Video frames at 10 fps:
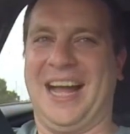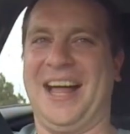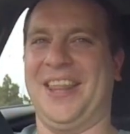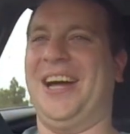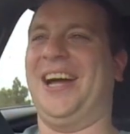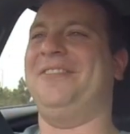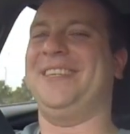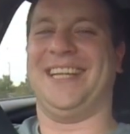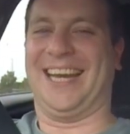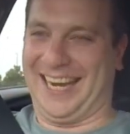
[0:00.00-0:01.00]
car that I
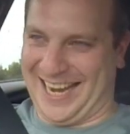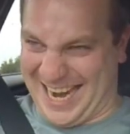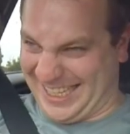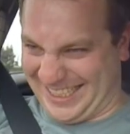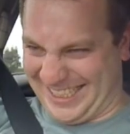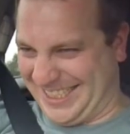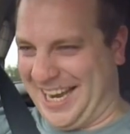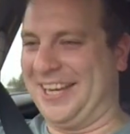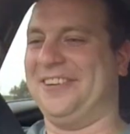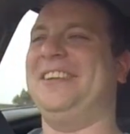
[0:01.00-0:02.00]
would gladly
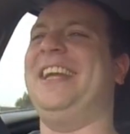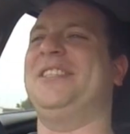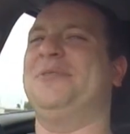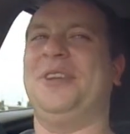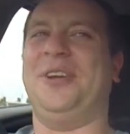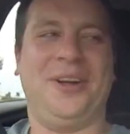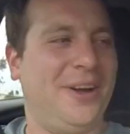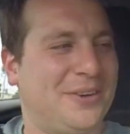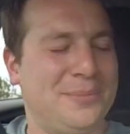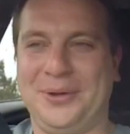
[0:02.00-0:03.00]
take on. It's
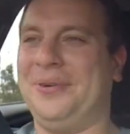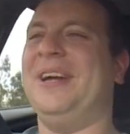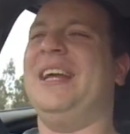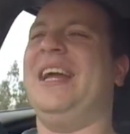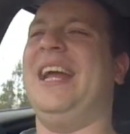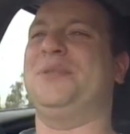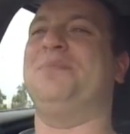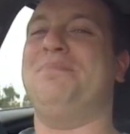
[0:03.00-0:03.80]
horrible. It's